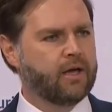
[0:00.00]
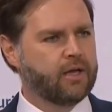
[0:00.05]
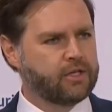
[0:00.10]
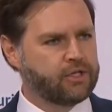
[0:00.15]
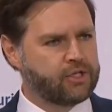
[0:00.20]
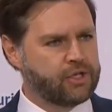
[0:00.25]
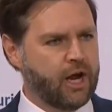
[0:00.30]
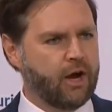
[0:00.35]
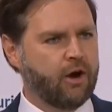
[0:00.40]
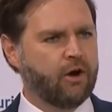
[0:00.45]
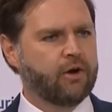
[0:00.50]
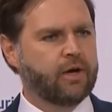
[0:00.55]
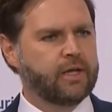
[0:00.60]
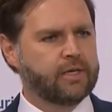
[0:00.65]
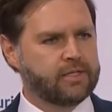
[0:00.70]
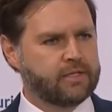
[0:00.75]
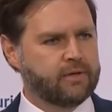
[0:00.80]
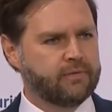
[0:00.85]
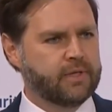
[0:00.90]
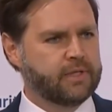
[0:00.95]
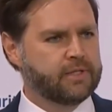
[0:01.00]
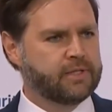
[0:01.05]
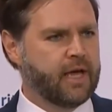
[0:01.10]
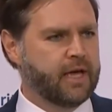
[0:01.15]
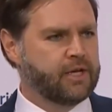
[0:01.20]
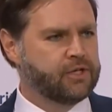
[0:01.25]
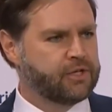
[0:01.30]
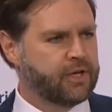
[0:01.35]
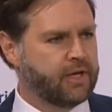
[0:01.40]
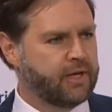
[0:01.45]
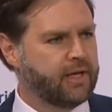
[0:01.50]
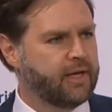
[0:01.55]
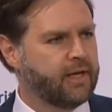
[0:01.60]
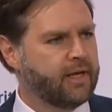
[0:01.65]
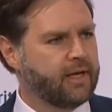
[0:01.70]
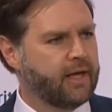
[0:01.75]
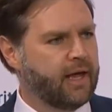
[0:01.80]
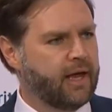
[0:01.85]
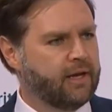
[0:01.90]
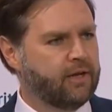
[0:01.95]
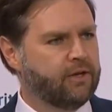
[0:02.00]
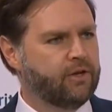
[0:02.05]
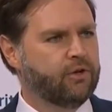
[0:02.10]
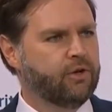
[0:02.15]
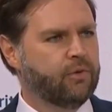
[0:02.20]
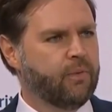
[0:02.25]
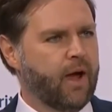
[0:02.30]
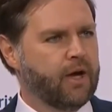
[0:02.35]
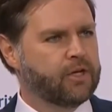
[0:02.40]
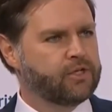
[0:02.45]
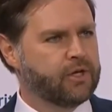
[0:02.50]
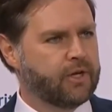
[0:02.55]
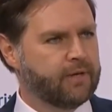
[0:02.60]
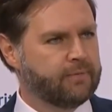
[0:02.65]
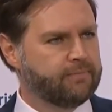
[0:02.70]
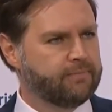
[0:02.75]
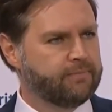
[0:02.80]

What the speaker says: shared civilization in a new direction?